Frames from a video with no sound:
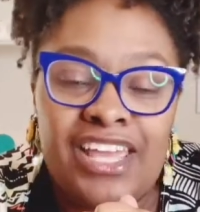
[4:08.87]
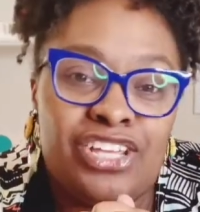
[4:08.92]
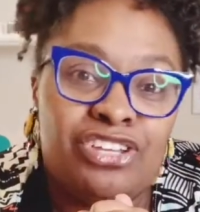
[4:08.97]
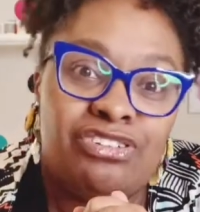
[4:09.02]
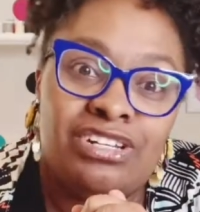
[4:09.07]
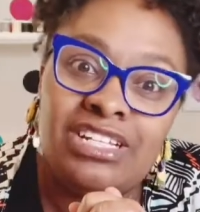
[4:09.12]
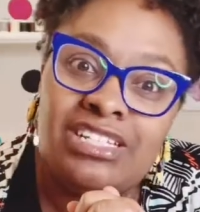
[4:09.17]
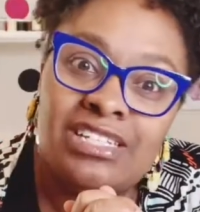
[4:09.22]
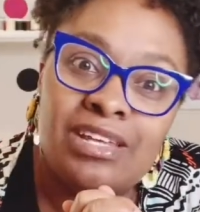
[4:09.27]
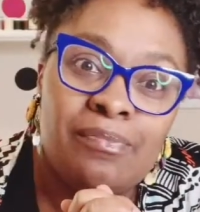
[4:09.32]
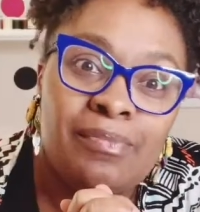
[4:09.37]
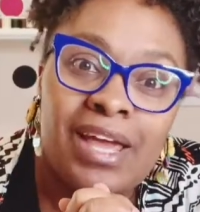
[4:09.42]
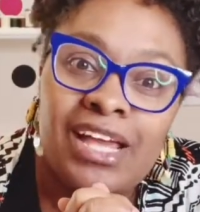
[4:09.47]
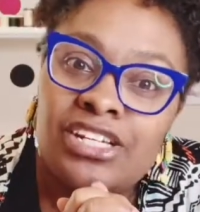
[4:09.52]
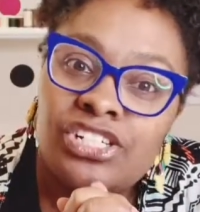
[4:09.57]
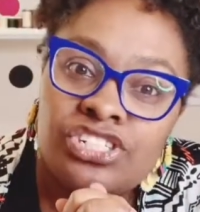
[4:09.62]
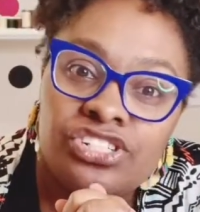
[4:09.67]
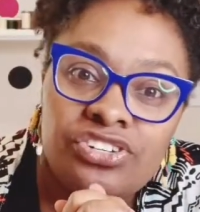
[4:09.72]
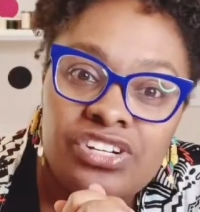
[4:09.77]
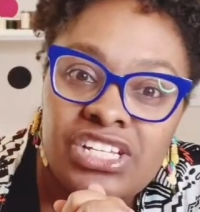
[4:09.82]
You need to make
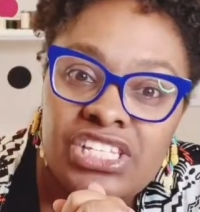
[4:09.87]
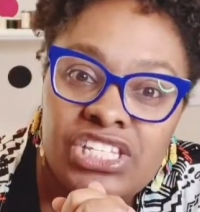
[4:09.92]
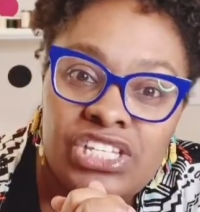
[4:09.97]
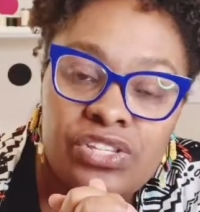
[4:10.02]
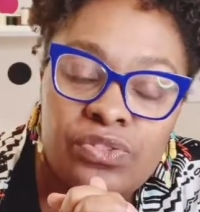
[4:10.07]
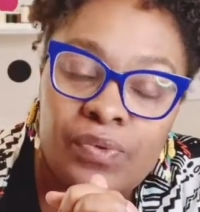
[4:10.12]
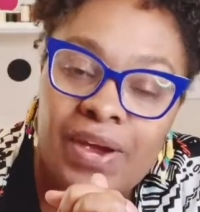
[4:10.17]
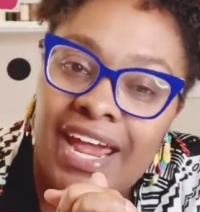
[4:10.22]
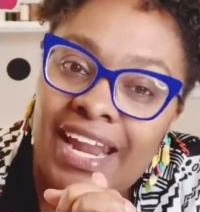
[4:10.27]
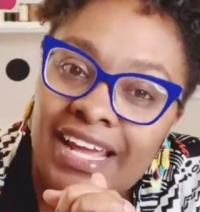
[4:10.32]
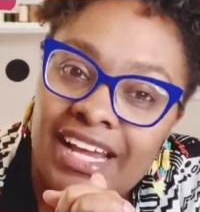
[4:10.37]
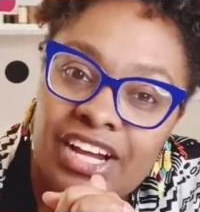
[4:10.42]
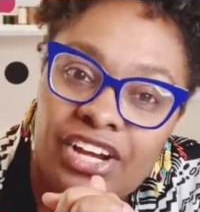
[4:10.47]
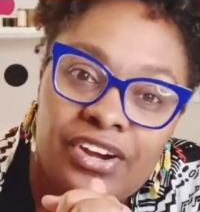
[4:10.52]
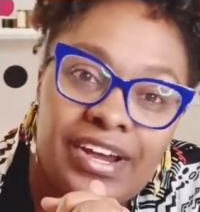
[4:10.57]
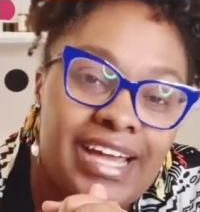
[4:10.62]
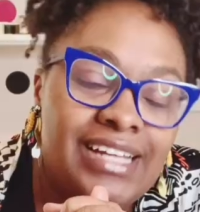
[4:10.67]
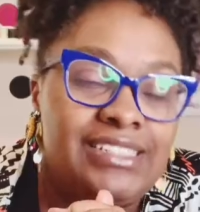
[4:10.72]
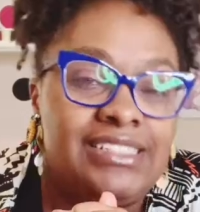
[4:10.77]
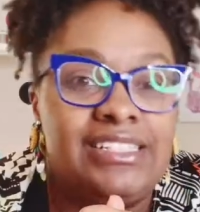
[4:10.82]
sure it's threaded
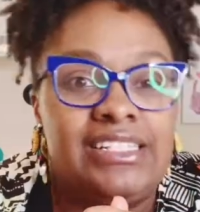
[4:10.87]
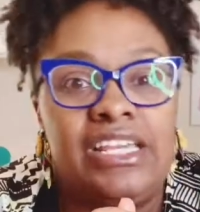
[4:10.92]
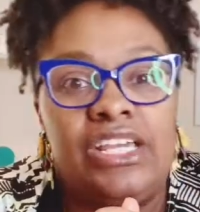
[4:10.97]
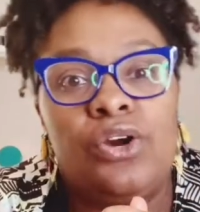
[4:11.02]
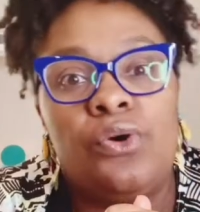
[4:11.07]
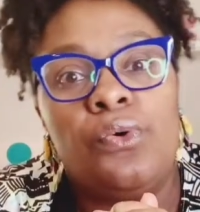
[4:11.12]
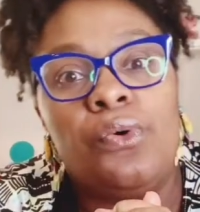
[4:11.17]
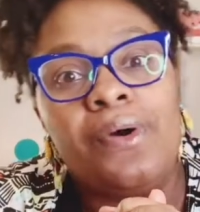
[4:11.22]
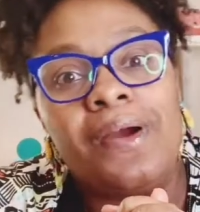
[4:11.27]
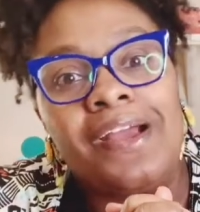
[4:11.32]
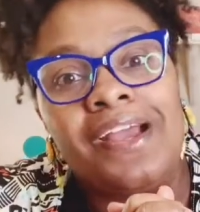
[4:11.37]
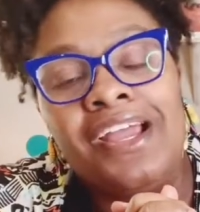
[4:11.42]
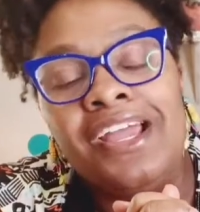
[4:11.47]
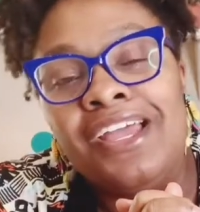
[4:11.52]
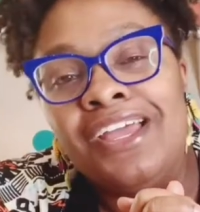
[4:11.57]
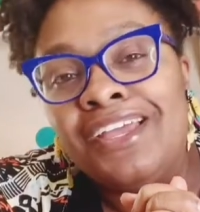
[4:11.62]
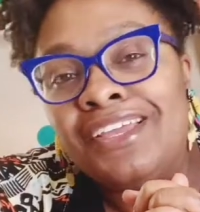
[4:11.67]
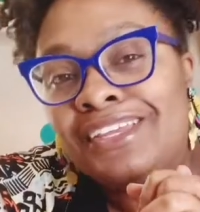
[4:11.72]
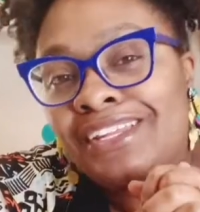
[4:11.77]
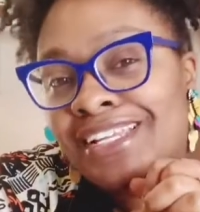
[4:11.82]
correctly, or
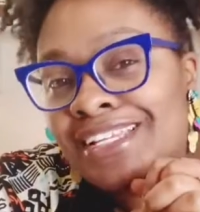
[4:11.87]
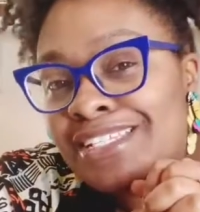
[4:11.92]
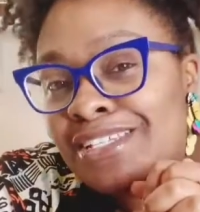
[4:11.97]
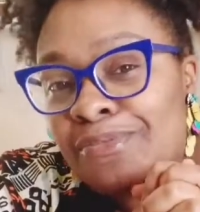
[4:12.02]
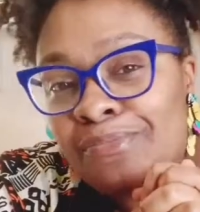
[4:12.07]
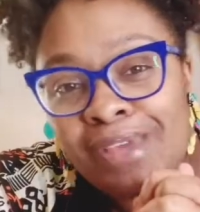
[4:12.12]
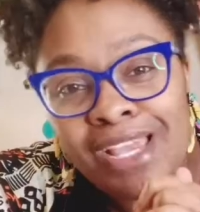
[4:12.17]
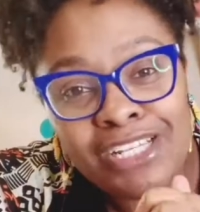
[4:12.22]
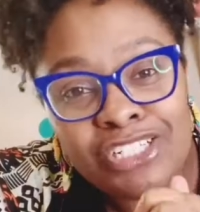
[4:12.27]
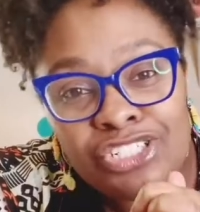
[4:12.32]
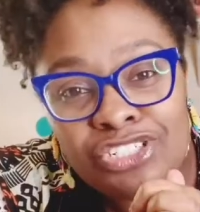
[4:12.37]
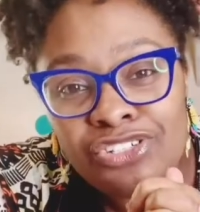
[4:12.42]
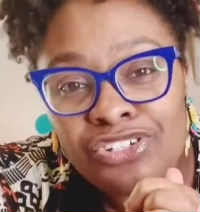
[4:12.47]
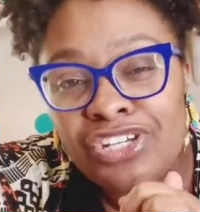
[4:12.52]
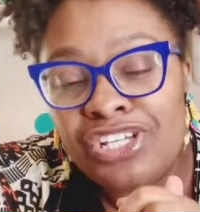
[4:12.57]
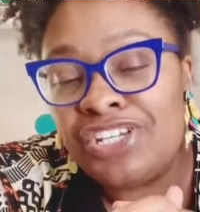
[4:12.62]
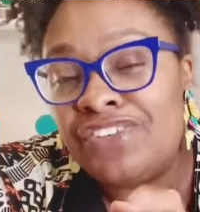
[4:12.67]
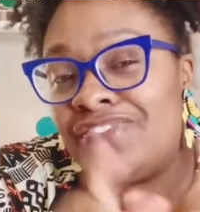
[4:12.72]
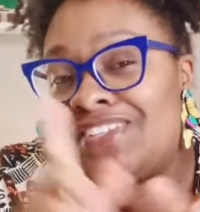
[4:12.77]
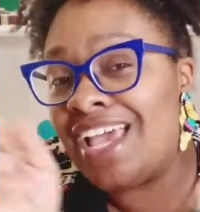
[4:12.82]
you need to make sure
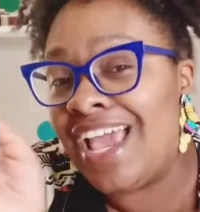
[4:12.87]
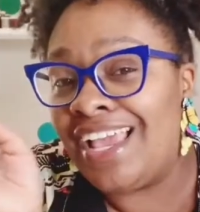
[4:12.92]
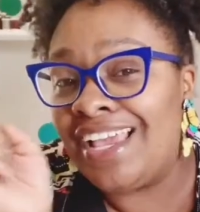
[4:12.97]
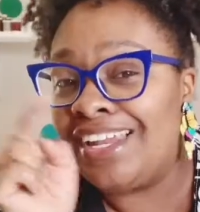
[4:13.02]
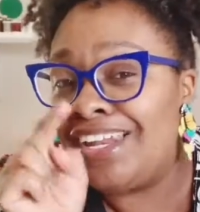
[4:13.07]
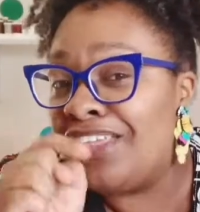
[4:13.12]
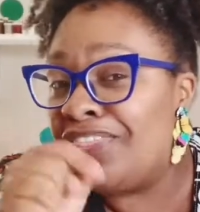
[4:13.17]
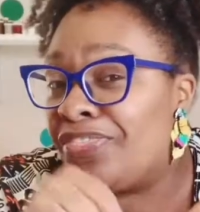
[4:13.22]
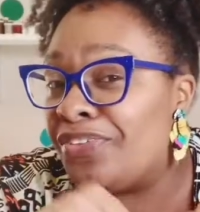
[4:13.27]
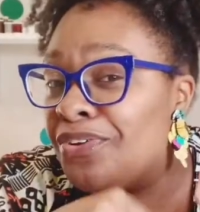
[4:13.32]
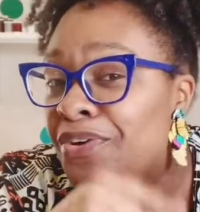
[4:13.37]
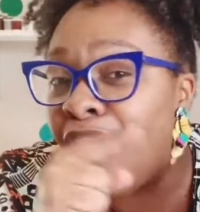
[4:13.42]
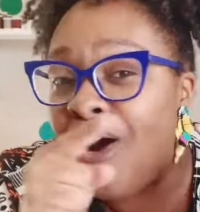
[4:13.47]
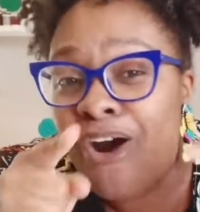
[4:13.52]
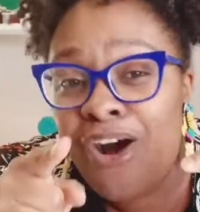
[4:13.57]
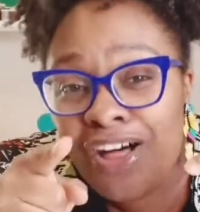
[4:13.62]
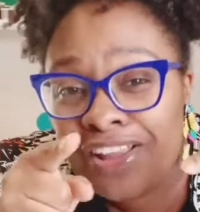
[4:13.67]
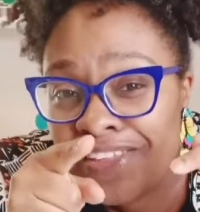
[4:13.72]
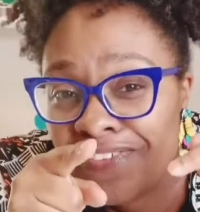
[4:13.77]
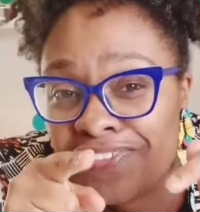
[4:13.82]
you've taken it through
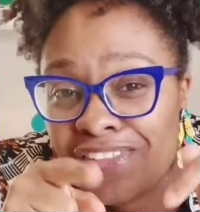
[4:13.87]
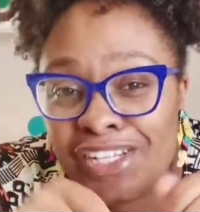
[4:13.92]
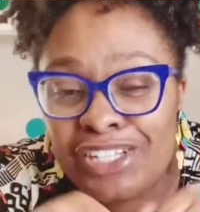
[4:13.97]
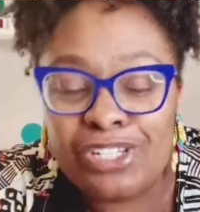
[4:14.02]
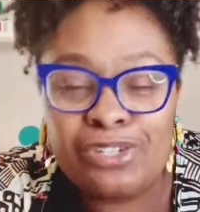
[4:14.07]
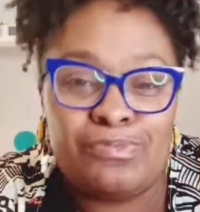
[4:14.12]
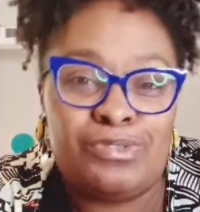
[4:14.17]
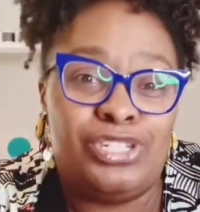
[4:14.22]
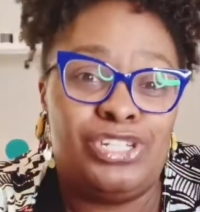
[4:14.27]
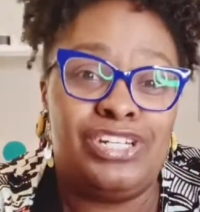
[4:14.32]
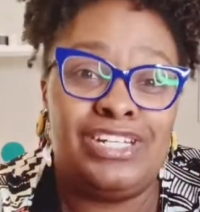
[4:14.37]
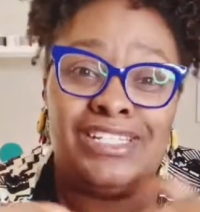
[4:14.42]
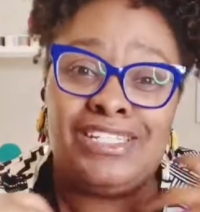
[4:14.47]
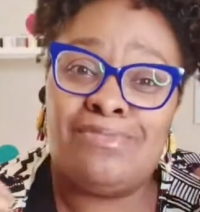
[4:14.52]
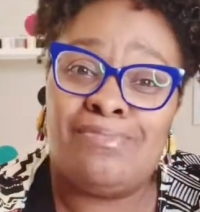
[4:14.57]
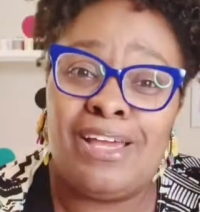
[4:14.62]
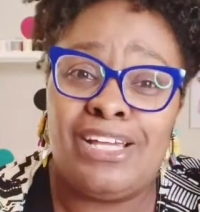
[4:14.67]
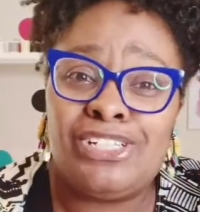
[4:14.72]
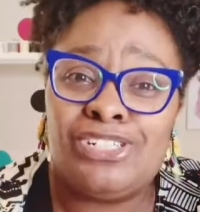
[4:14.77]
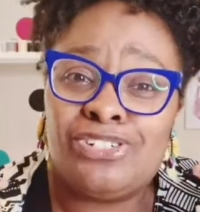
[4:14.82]
all of the loops. You need
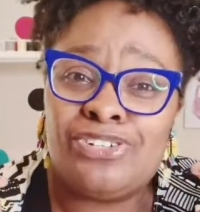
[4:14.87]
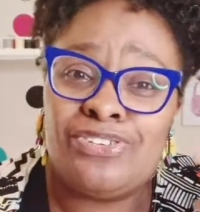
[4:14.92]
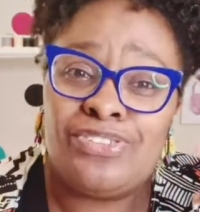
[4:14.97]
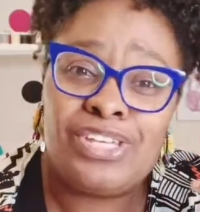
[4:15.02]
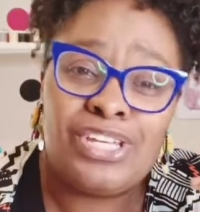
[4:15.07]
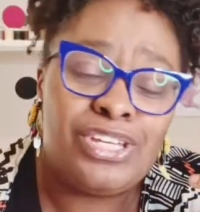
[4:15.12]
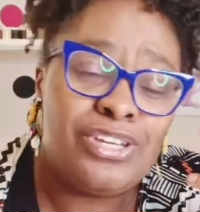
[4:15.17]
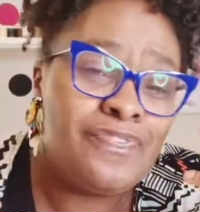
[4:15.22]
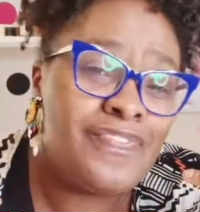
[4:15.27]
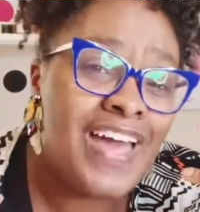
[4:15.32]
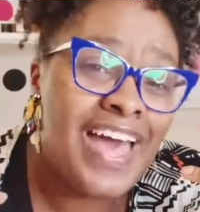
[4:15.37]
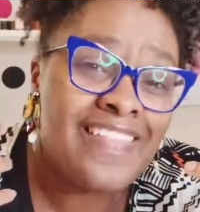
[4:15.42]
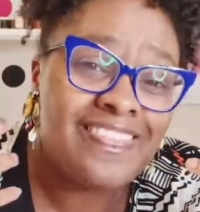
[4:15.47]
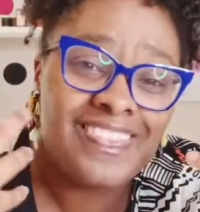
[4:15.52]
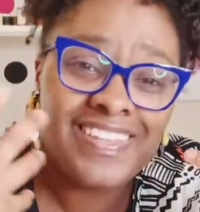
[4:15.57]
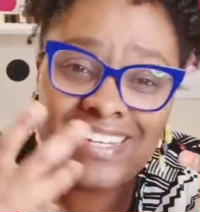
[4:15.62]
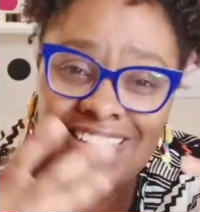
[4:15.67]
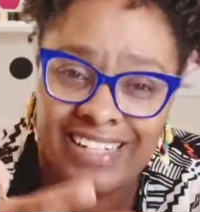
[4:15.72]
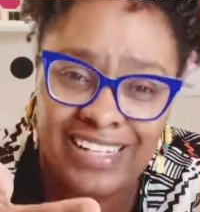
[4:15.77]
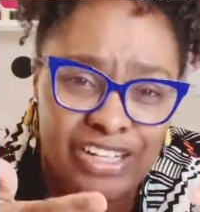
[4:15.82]
to make sure that you've got
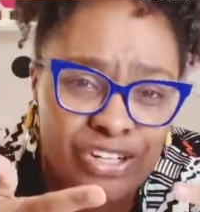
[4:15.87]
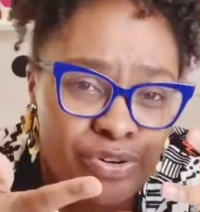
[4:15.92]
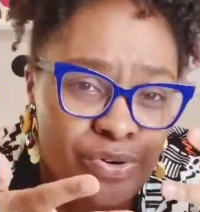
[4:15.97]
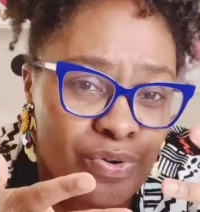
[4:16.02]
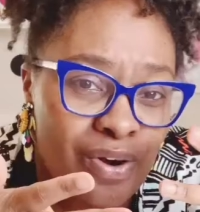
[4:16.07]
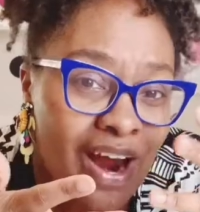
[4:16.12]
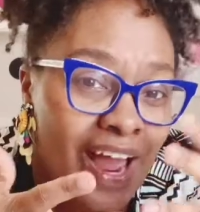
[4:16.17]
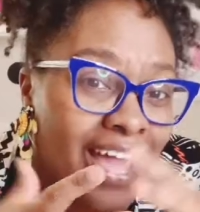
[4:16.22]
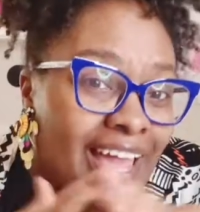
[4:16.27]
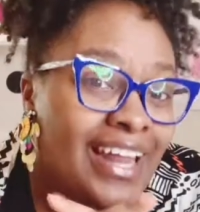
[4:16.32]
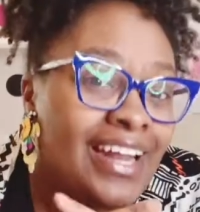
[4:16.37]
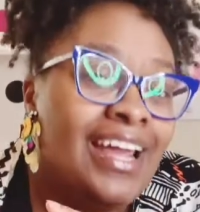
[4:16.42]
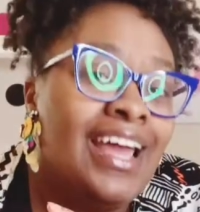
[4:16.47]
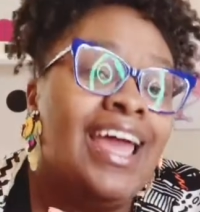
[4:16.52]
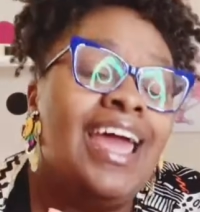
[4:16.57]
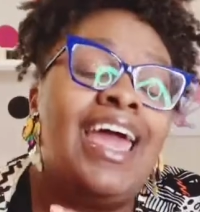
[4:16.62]
the needle right.